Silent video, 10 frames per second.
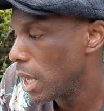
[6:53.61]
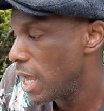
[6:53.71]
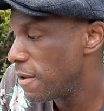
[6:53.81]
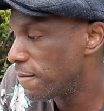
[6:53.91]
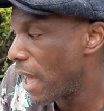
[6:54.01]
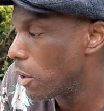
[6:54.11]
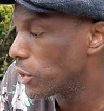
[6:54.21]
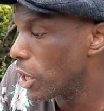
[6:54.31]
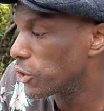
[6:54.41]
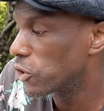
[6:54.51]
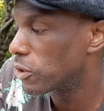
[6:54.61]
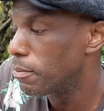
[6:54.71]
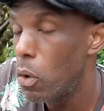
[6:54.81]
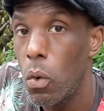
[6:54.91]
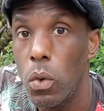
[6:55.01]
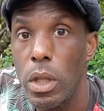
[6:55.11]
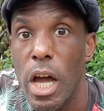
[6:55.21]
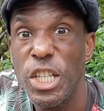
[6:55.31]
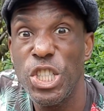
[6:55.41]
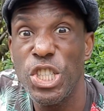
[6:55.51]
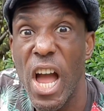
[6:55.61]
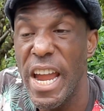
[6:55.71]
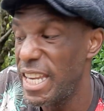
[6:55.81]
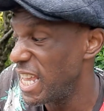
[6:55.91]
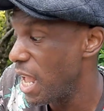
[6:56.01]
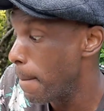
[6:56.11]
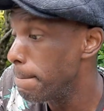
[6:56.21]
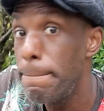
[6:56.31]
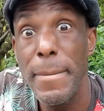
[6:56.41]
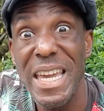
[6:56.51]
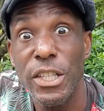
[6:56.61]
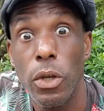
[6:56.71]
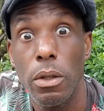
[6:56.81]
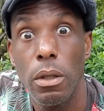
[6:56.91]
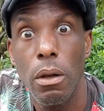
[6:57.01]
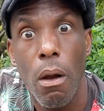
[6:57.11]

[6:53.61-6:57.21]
He found a small, shiny beetle.